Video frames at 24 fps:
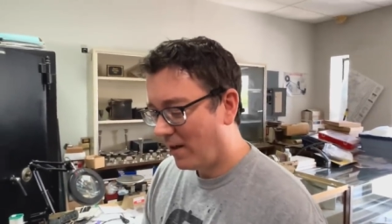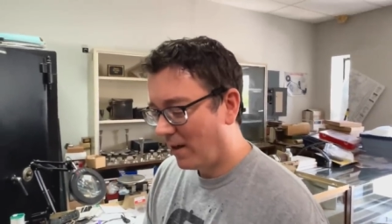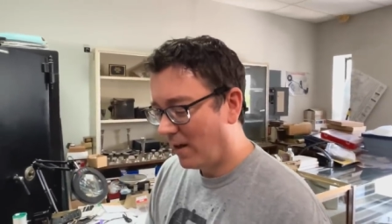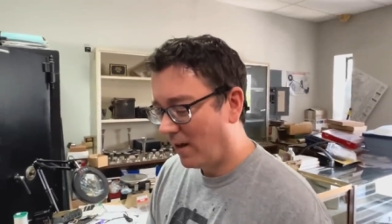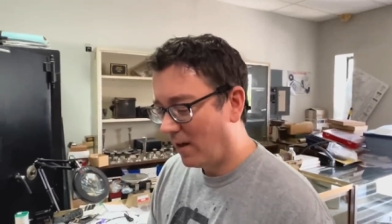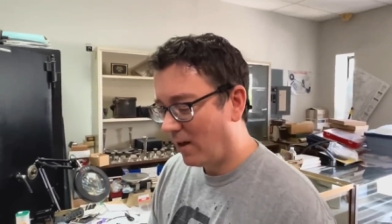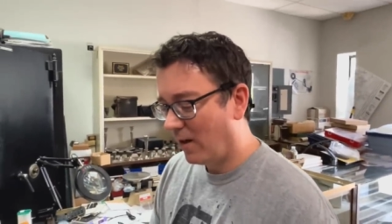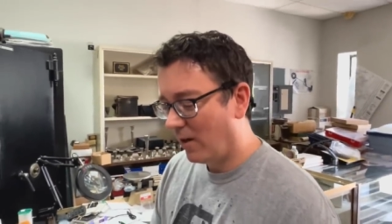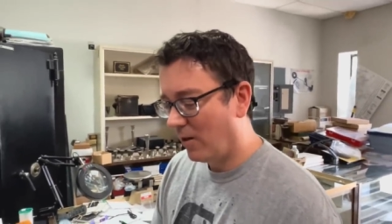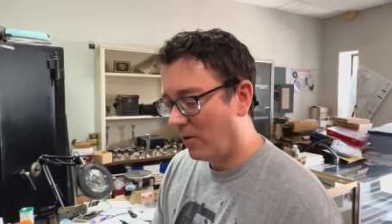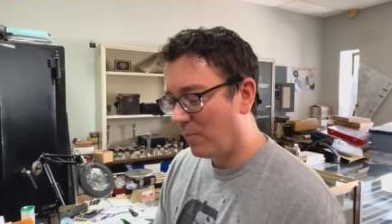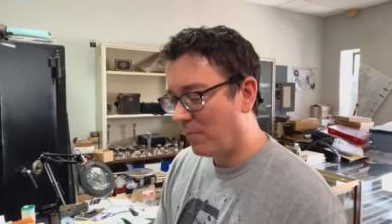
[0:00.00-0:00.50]

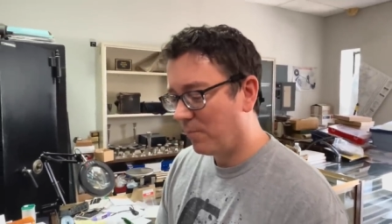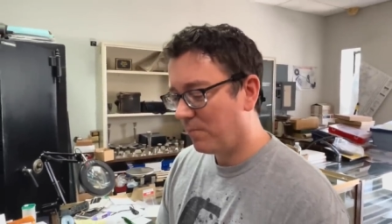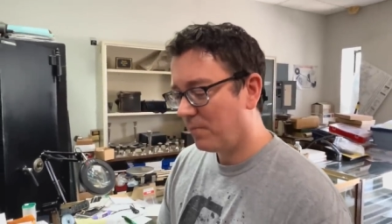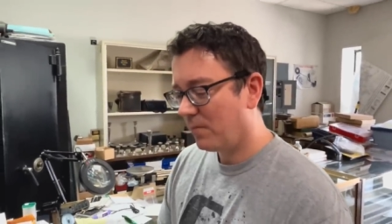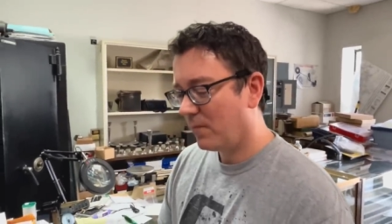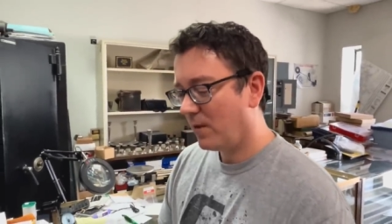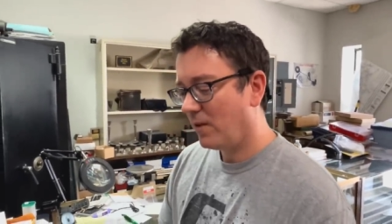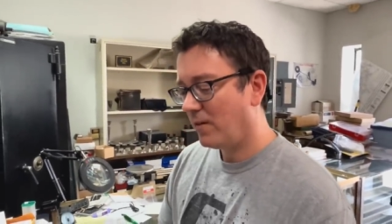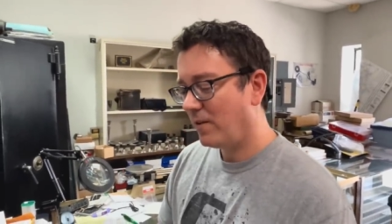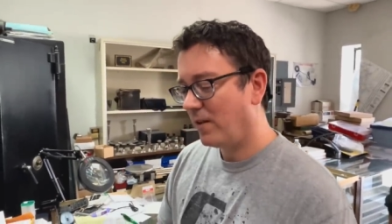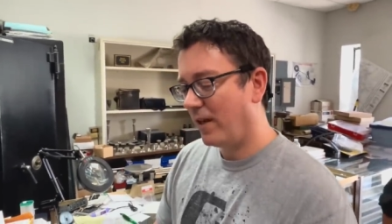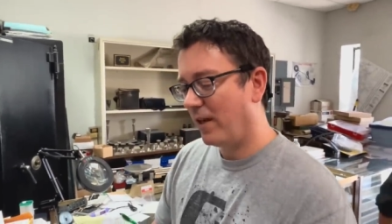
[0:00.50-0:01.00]
um,
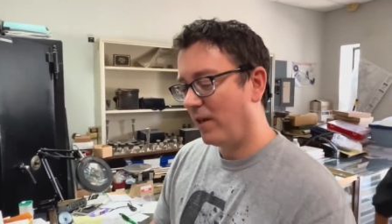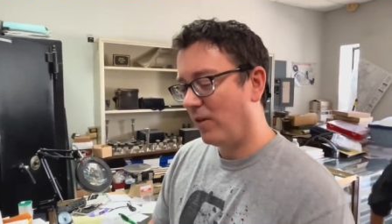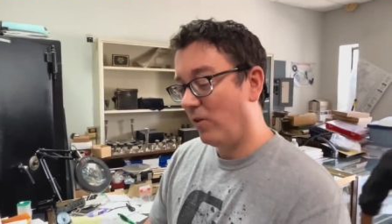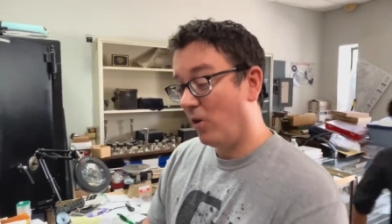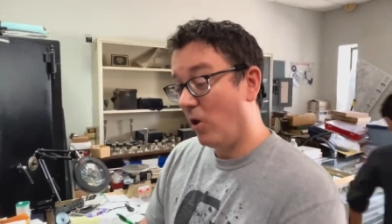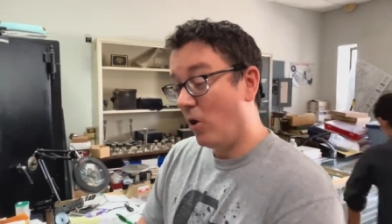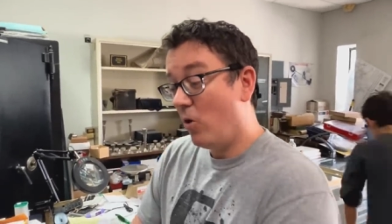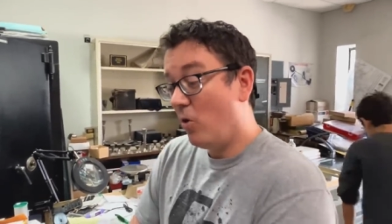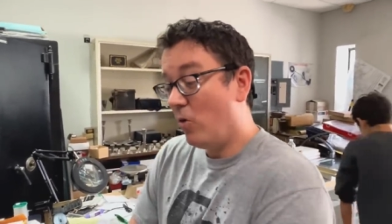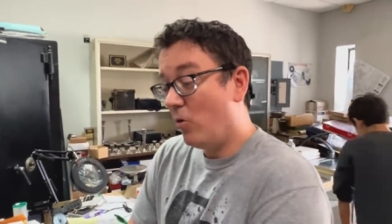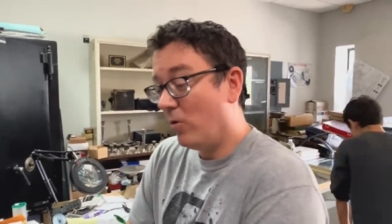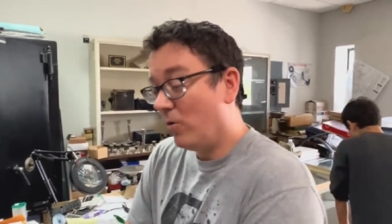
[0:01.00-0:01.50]
to get a
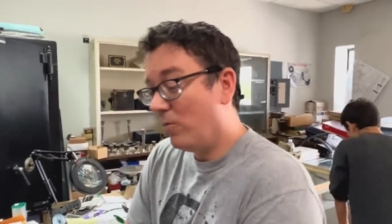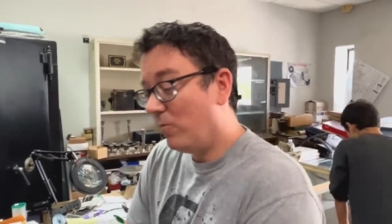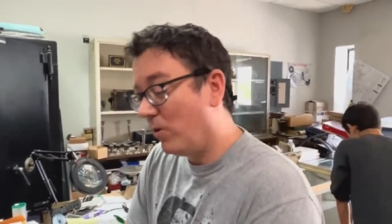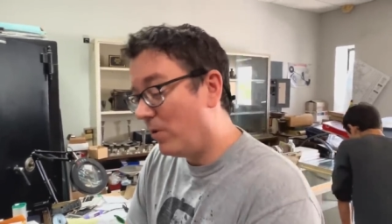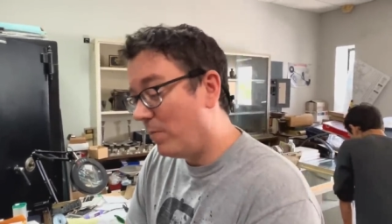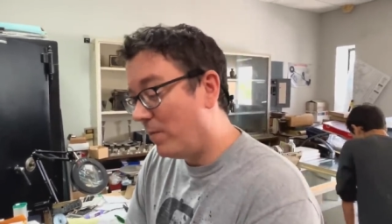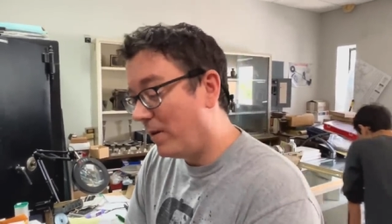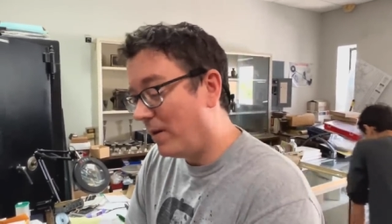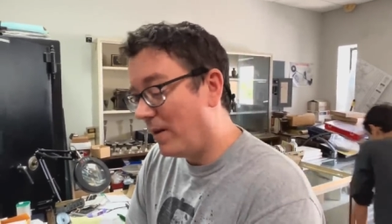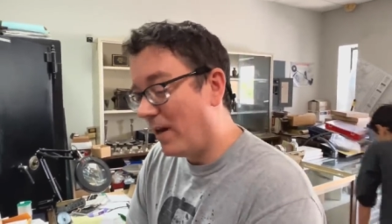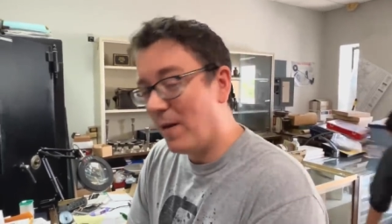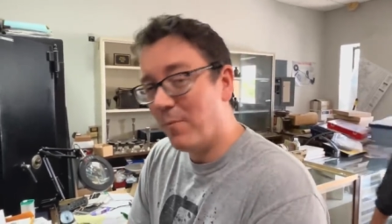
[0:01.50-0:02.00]
loan would
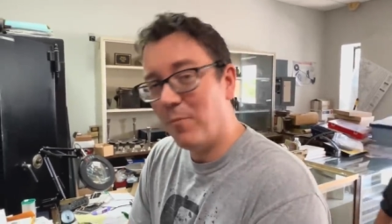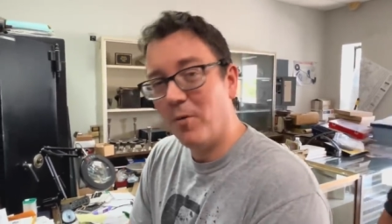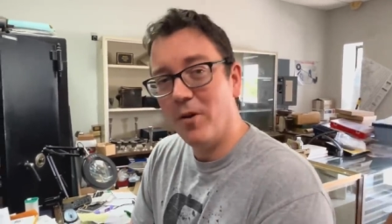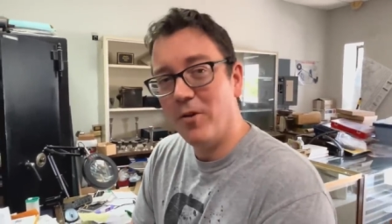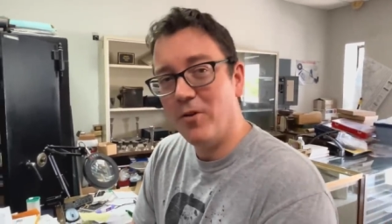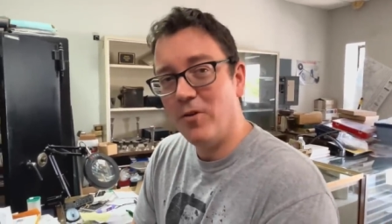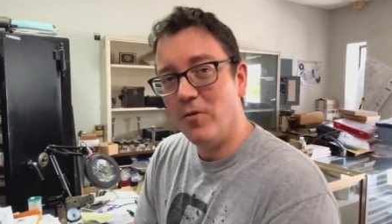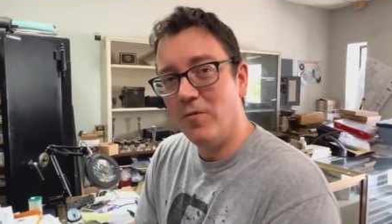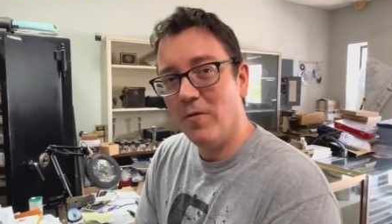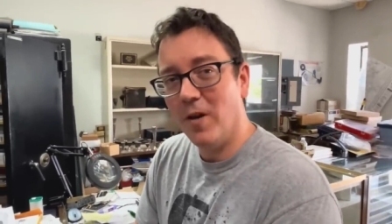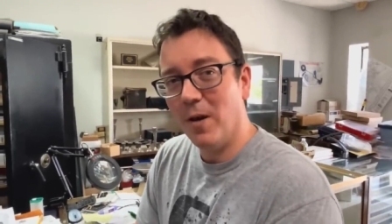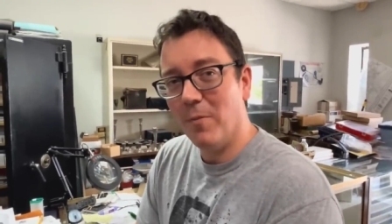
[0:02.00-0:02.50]
be nine point
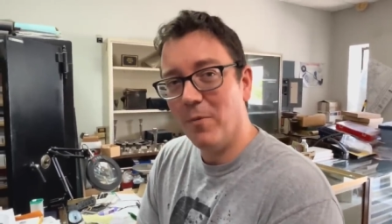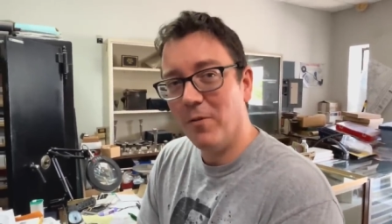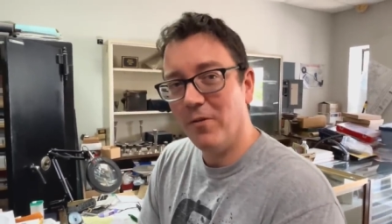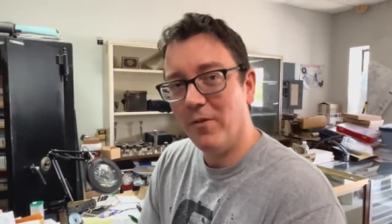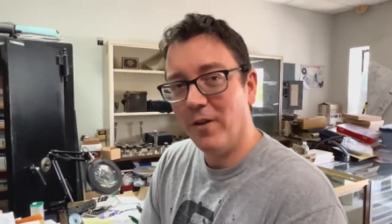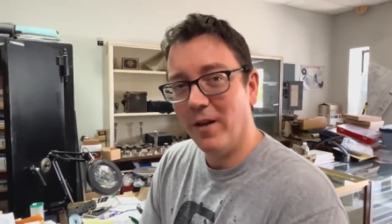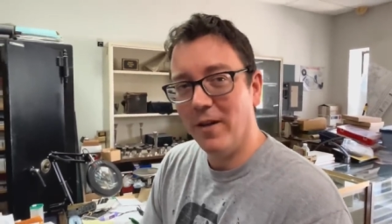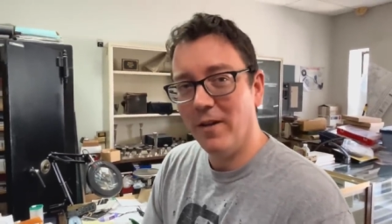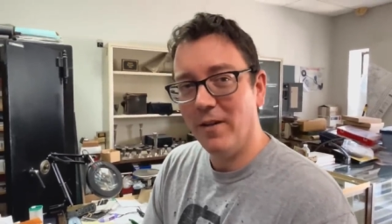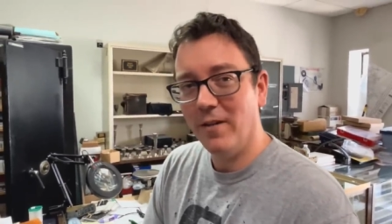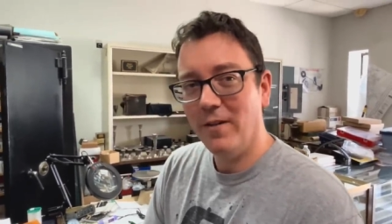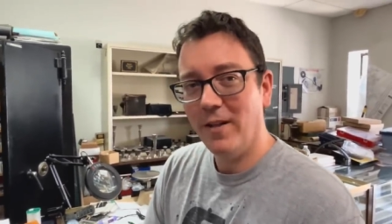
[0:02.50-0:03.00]
two five
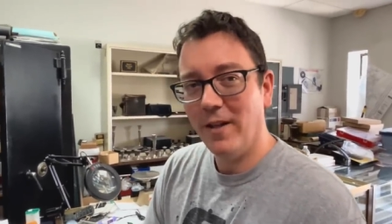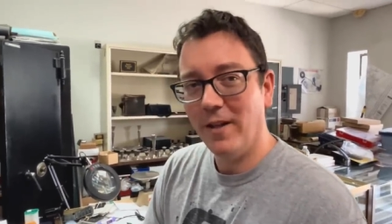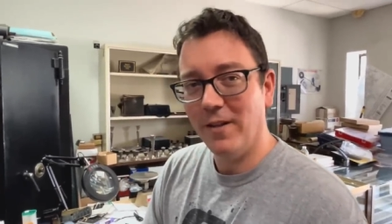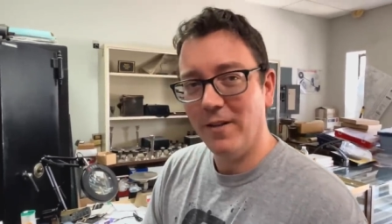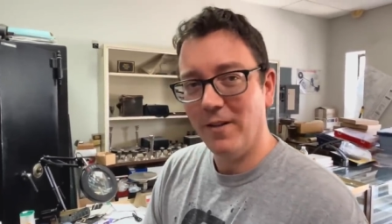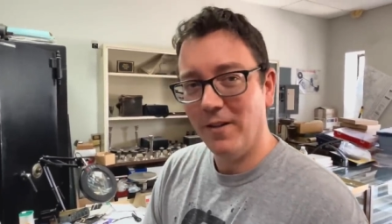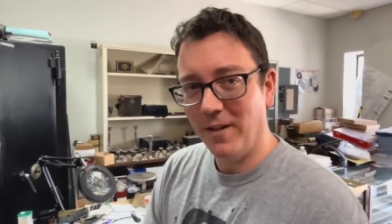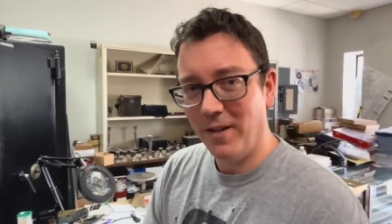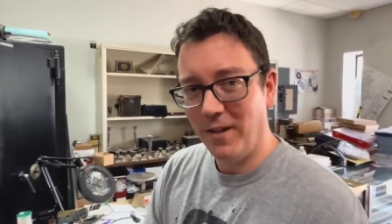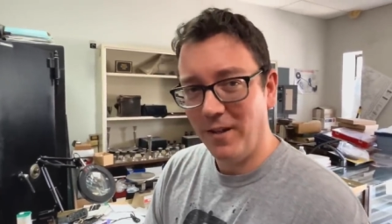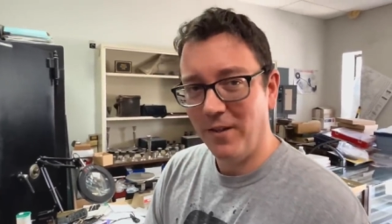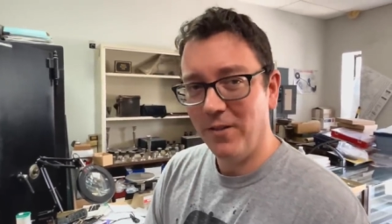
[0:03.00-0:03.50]
percent
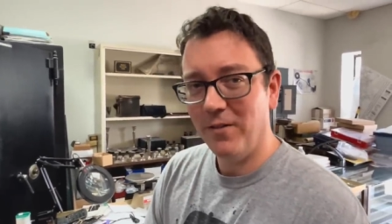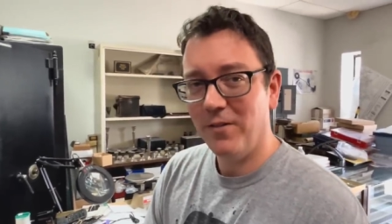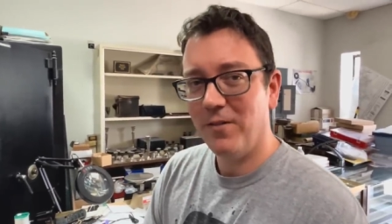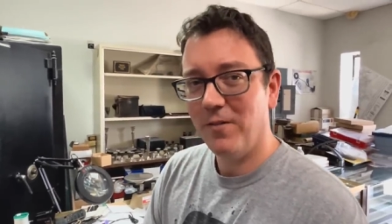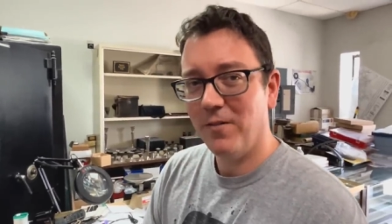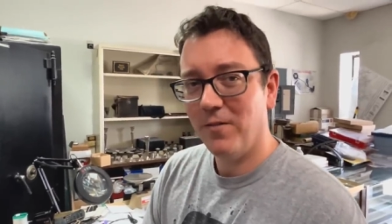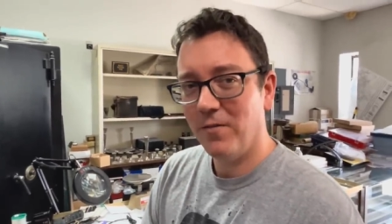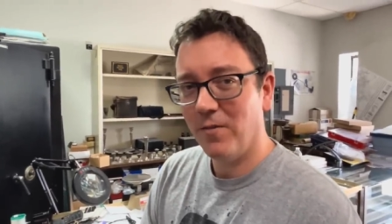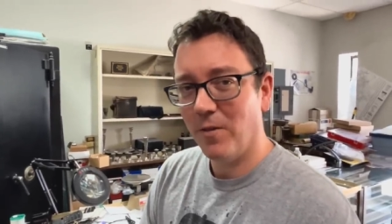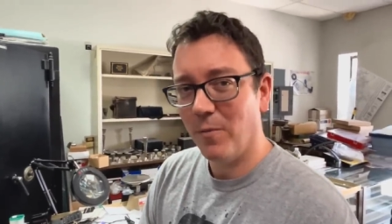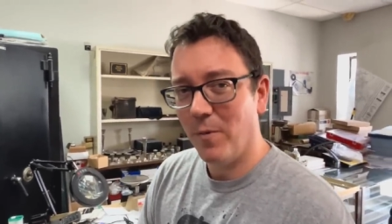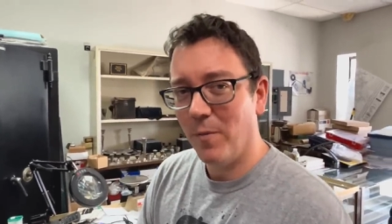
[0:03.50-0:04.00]
at least
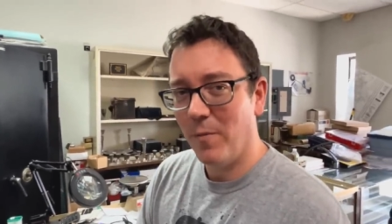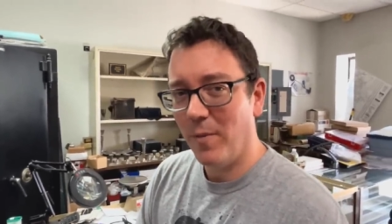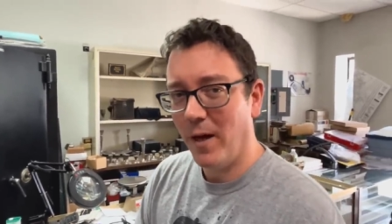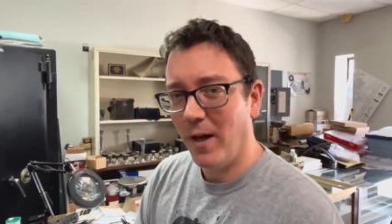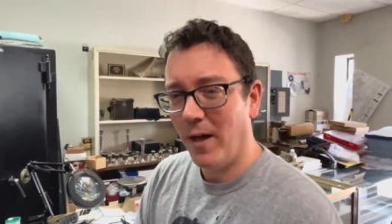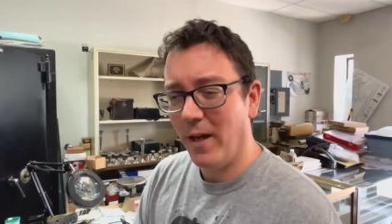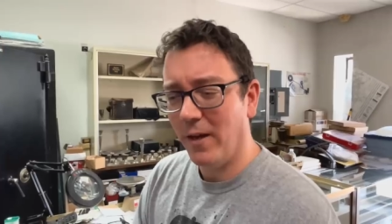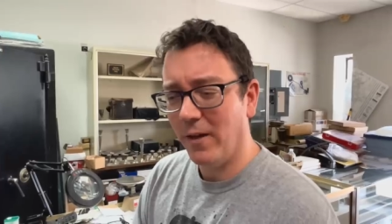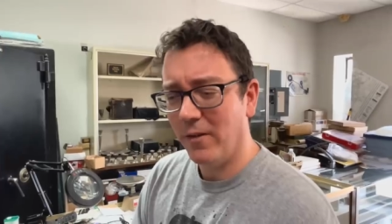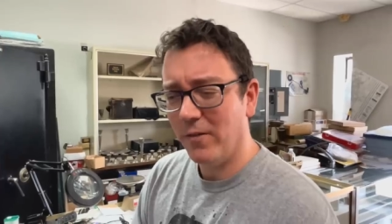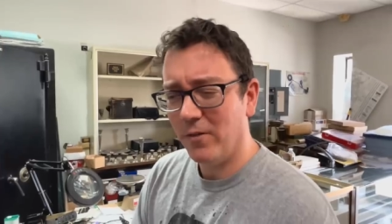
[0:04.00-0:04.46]
from the bank.